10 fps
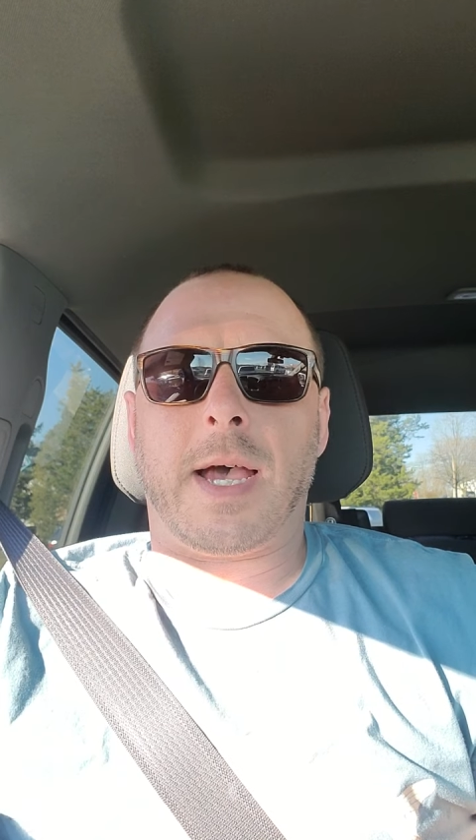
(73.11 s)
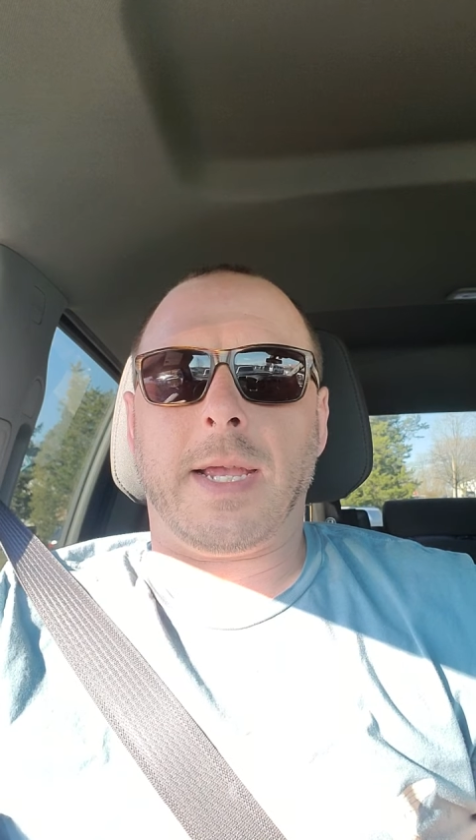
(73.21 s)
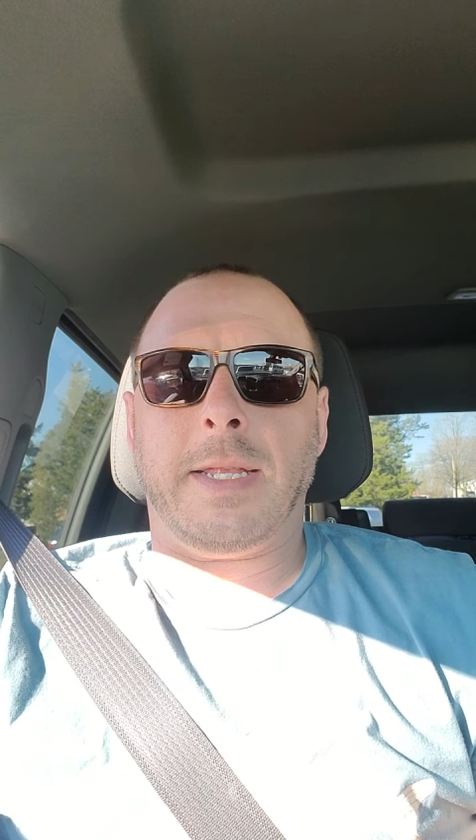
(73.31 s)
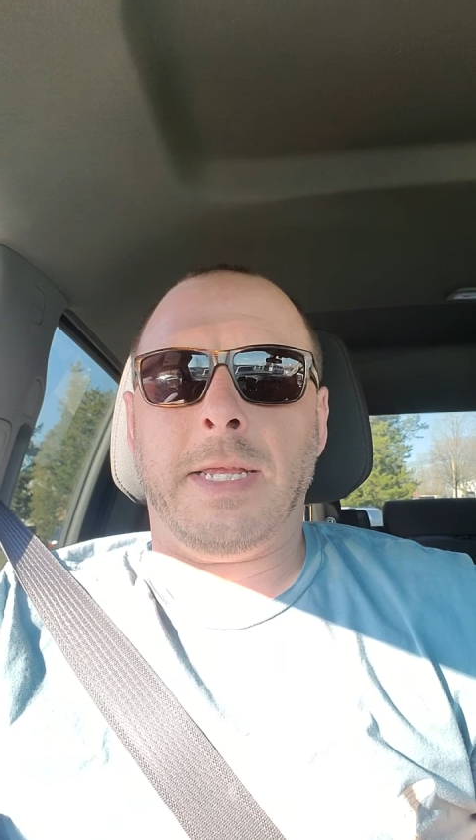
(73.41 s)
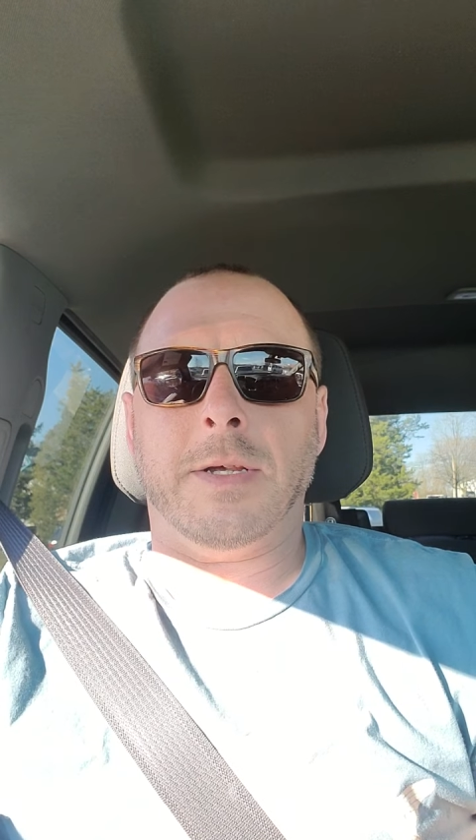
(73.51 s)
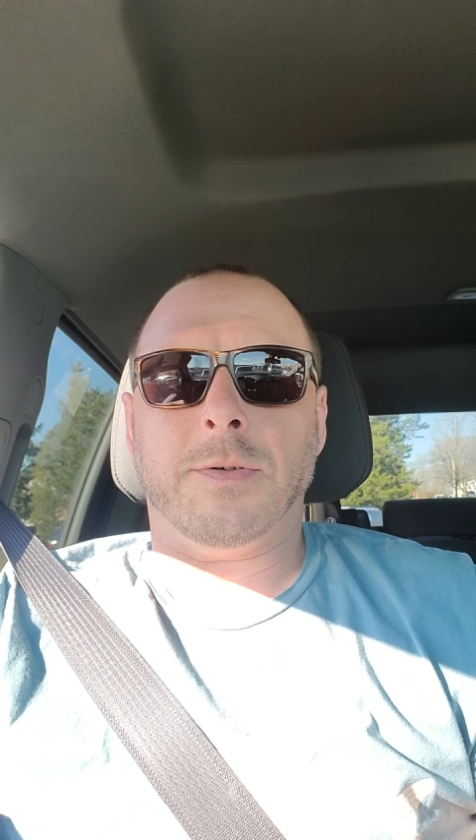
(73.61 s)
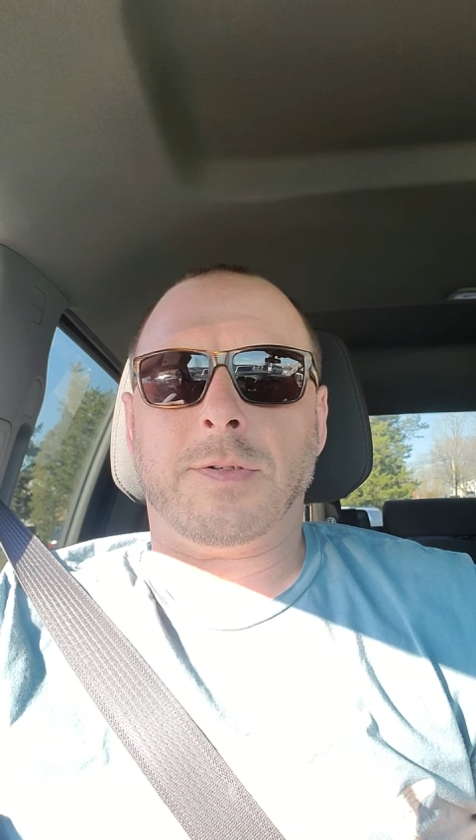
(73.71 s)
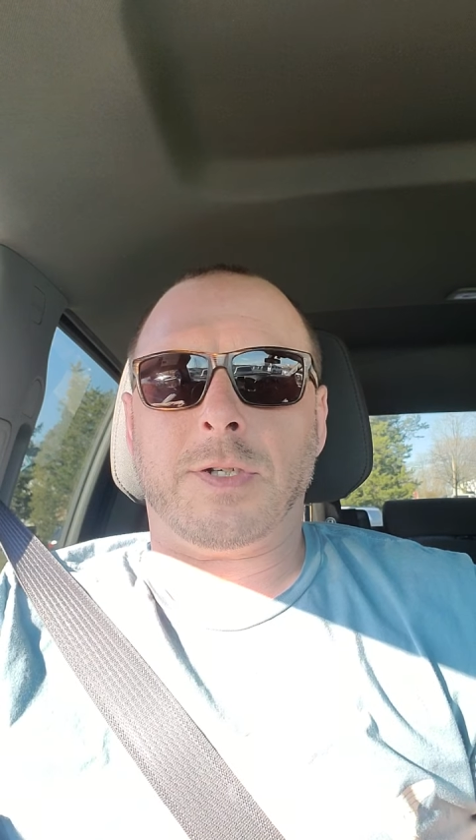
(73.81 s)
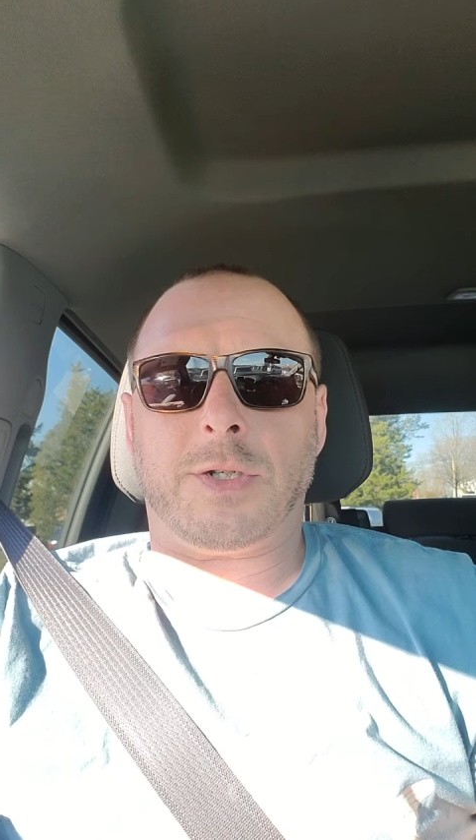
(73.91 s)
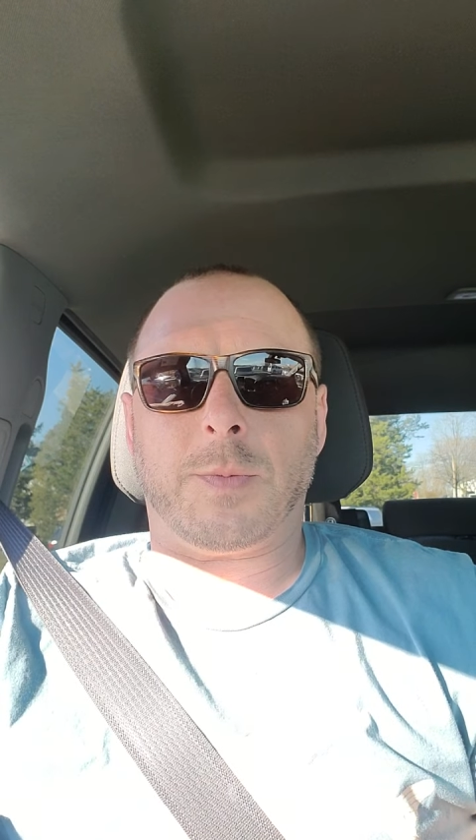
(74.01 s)
ideal
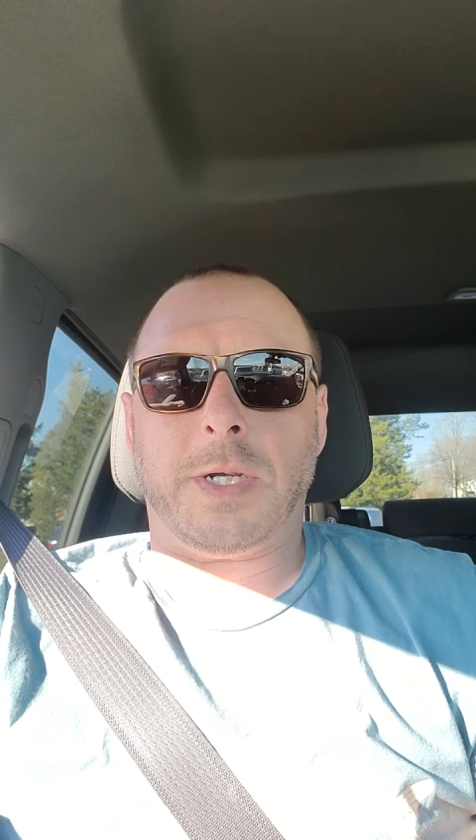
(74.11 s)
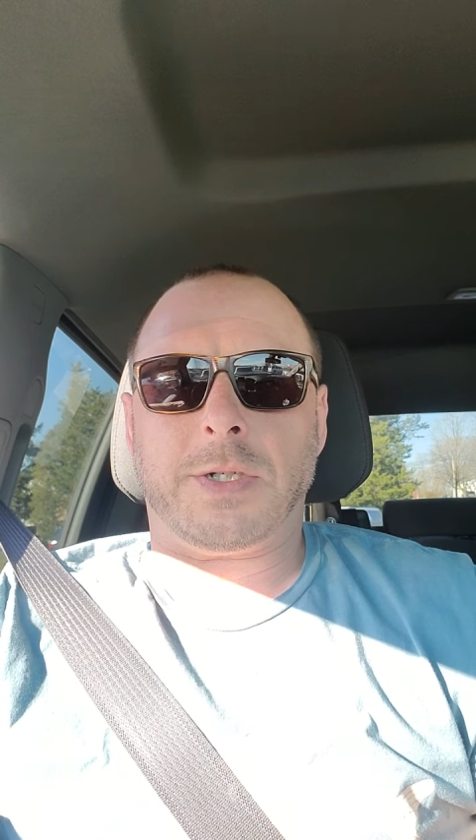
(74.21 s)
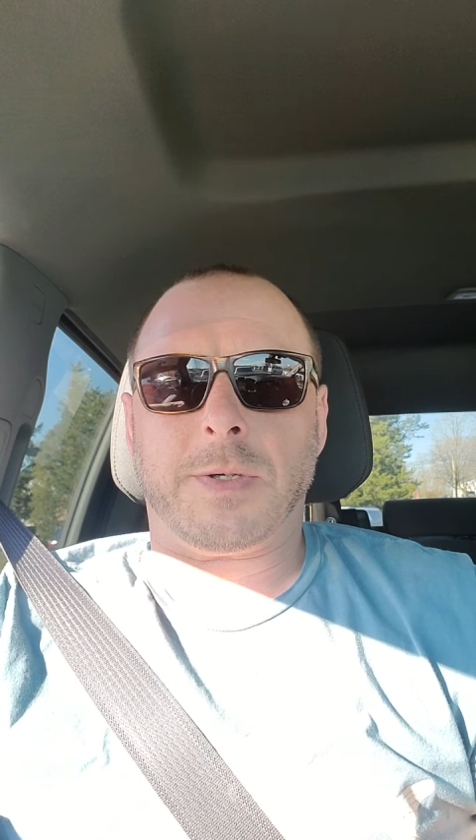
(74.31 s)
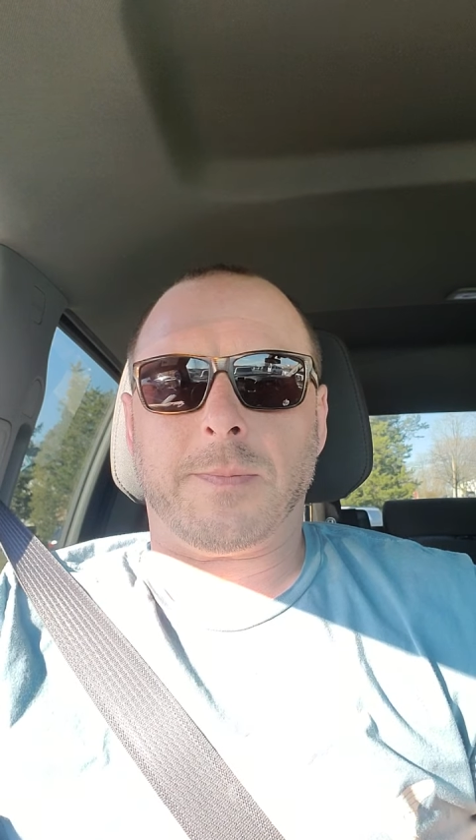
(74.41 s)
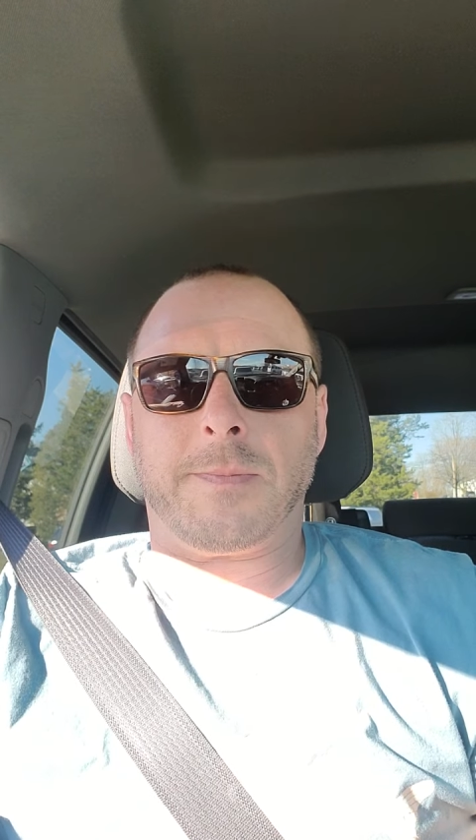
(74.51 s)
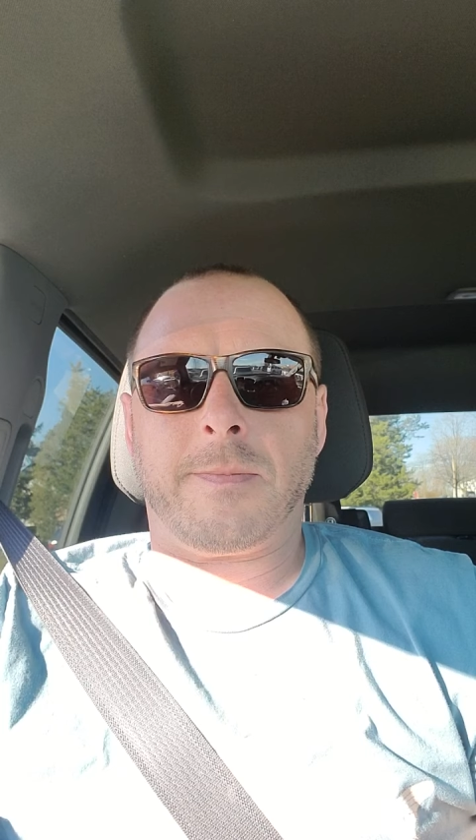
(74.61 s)
situation.